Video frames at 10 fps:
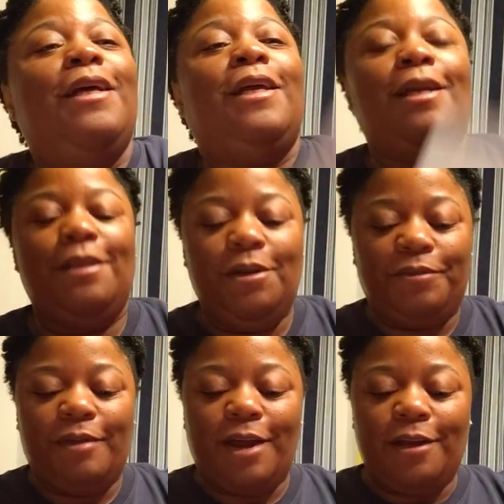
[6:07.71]
Getting your
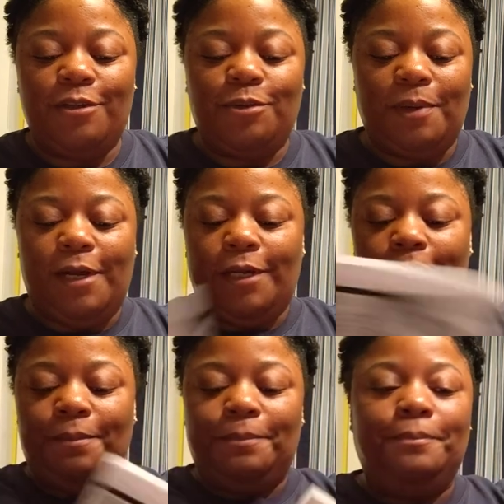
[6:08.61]
flyers
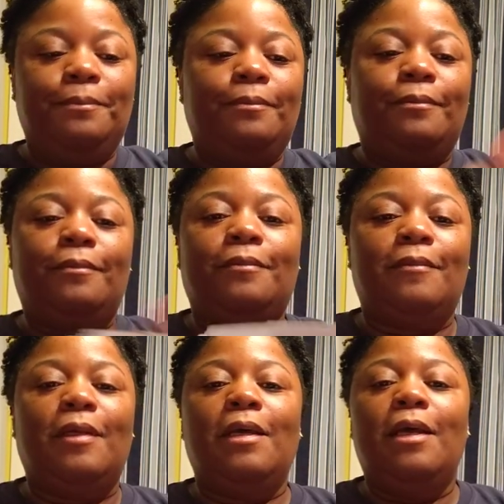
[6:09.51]
ready
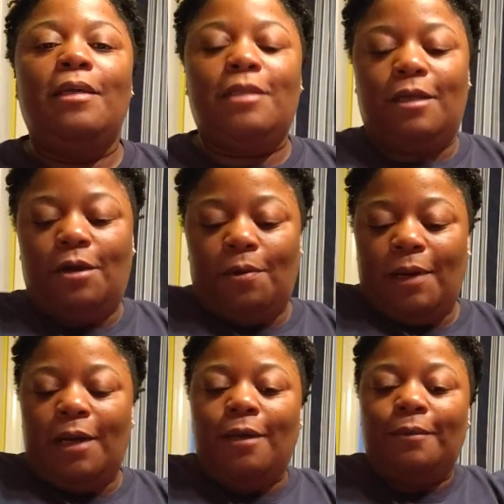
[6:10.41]
to go
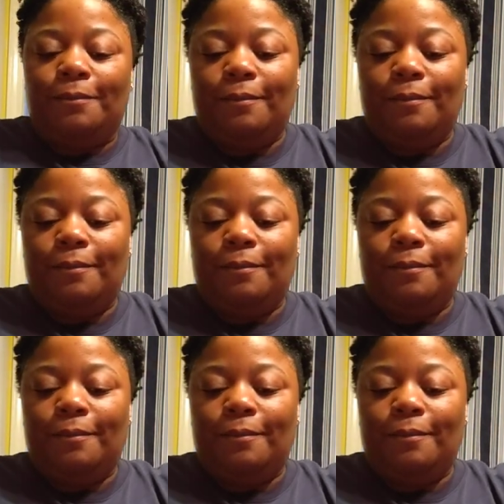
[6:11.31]
out.